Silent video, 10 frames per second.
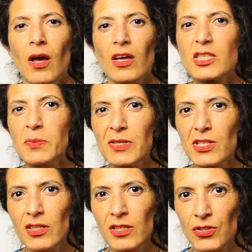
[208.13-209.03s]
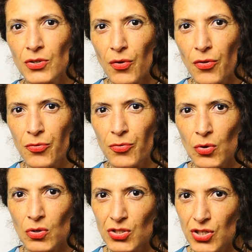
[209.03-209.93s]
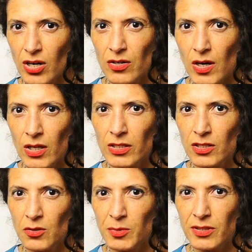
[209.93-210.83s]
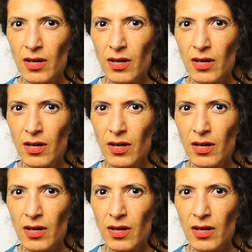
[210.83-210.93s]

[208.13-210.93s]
especially your throat chakra, a little bit.